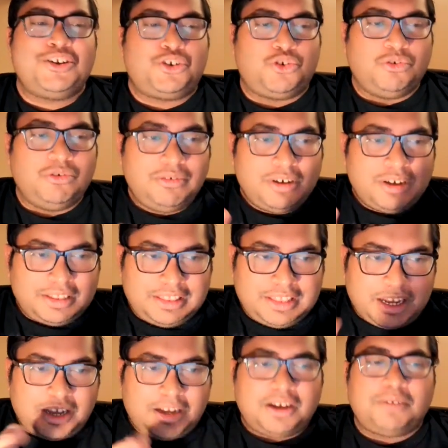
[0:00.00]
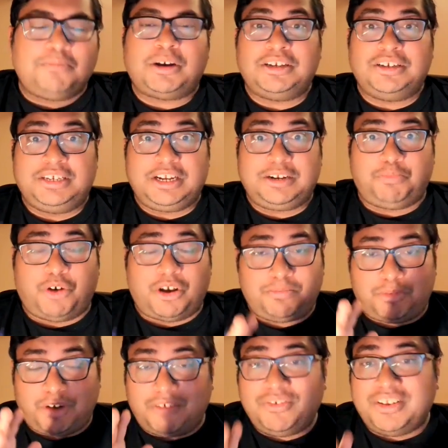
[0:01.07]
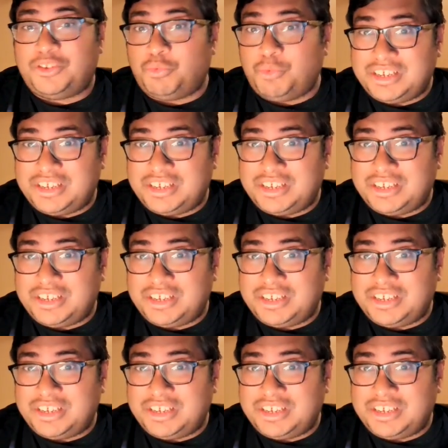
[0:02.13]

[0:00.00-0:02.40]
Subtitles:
to the Panjshir province,